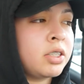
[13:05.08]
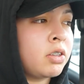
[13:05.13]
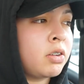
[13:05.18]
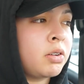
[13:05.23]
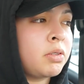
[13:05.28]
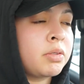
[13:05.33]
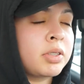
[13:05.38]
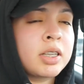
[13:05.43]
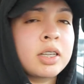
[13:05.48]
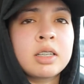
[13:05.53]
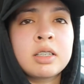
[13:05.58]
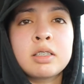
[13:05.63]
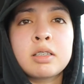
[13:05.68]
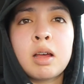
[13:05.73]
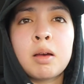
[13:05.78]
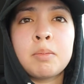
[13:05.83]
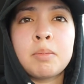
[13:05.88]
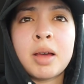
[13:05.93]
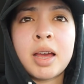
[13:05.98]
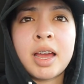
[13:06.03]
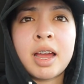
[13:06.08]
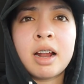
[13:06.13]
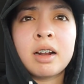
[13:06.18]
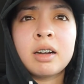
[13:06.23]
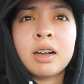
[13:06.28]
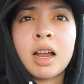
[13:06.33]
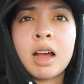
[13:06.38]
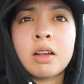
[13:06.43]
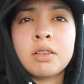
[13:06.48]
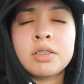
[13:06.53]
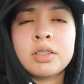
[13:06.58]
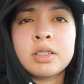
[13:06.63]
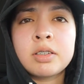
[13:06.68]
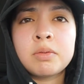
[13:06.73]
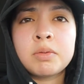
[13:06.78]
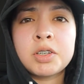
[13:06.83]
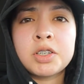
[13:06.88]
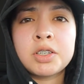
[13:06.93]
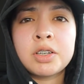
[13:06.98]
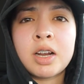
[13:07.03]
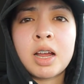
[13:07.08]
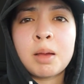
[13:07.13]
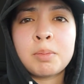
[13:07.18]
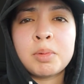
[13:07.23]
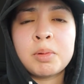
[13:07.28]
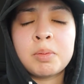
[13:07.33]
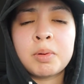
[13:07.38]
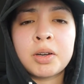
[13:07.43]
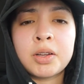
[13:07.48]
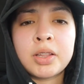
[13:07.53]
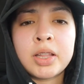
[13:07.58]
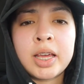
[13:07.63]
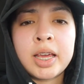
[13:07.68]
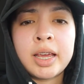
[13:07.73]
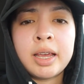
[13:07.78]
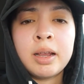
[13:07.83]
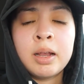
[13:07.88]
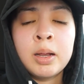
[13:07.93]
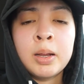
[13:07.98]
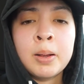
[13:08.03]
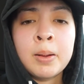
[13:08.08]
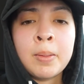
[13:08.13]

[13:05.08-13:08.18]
so he was going to stop by at her house to wish her a happy birthday.